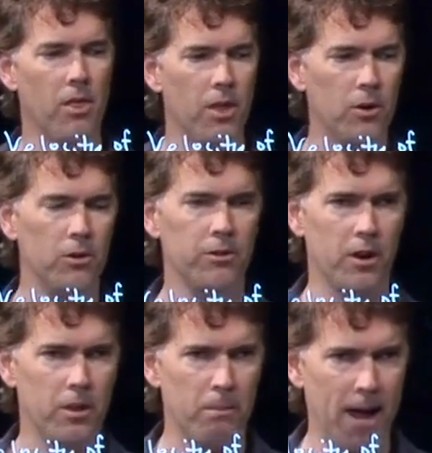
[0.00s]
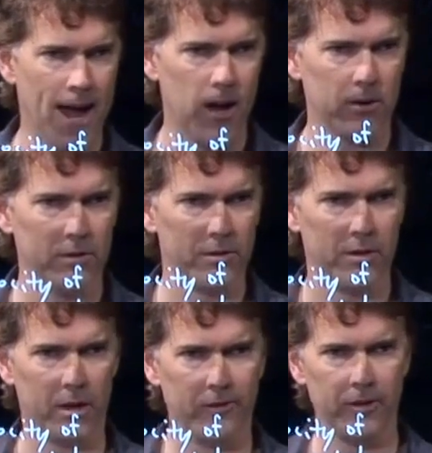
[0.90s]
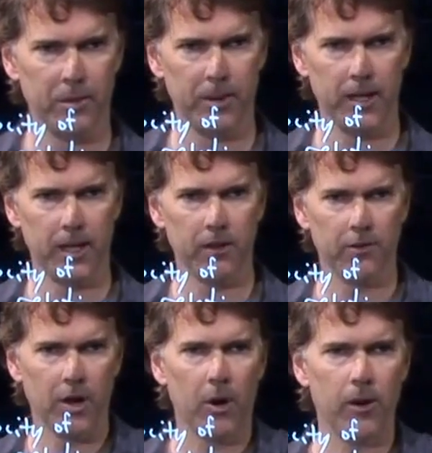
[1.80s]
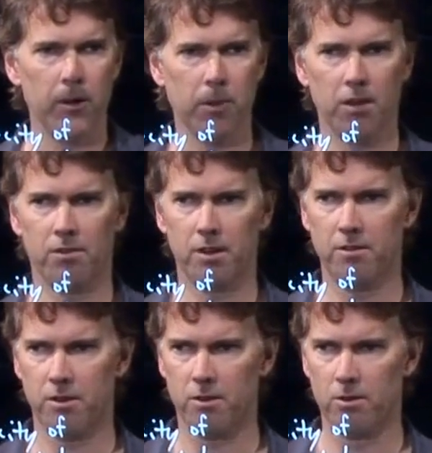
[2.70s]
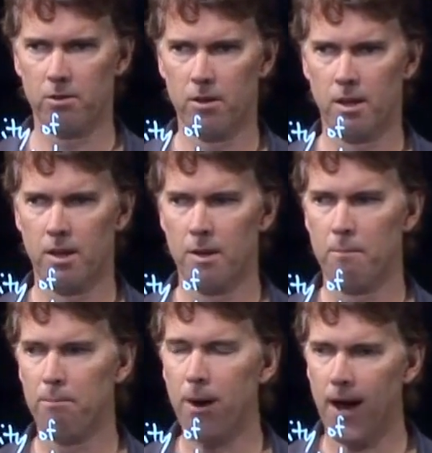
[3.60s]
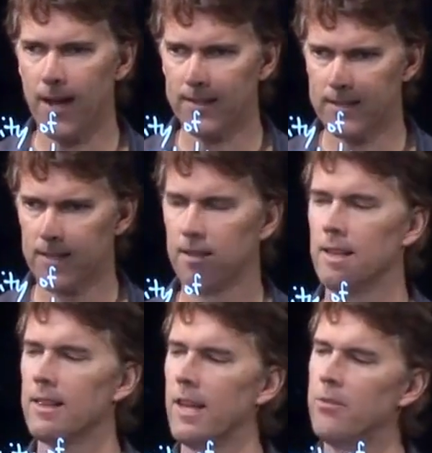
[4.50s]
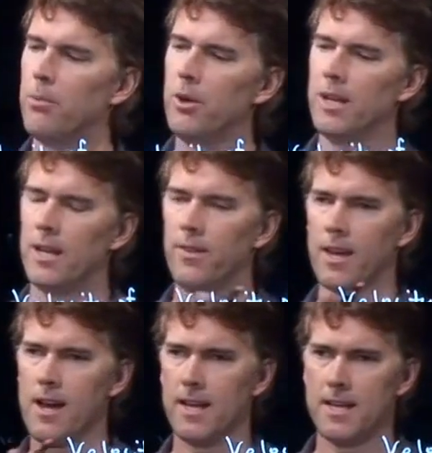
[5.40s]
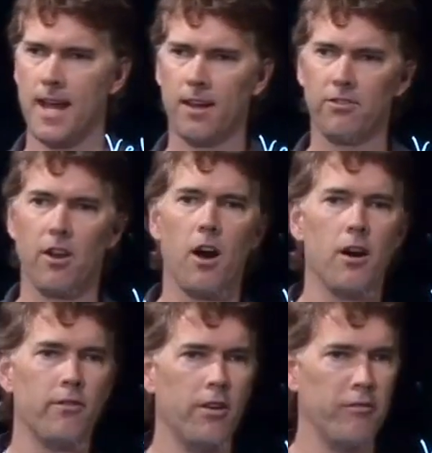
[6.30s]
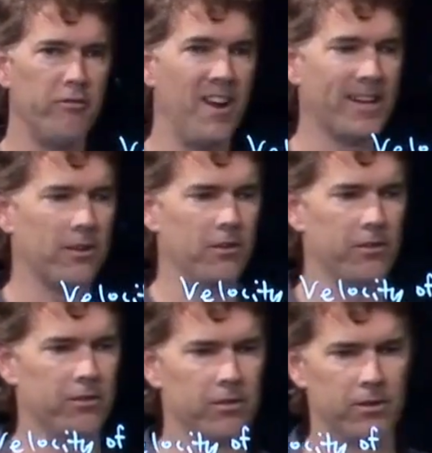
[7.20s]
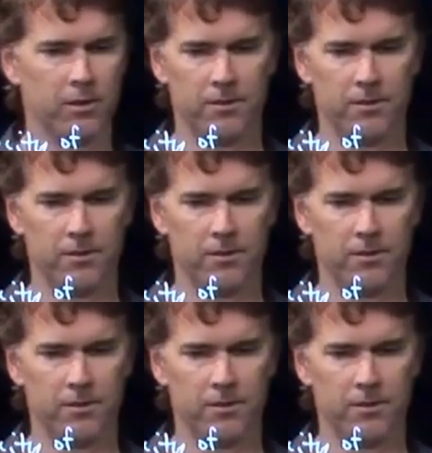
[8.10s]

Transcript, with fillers: Those are the bounds on VPE. This already makes sense to you, but let's put it in the context of vectors.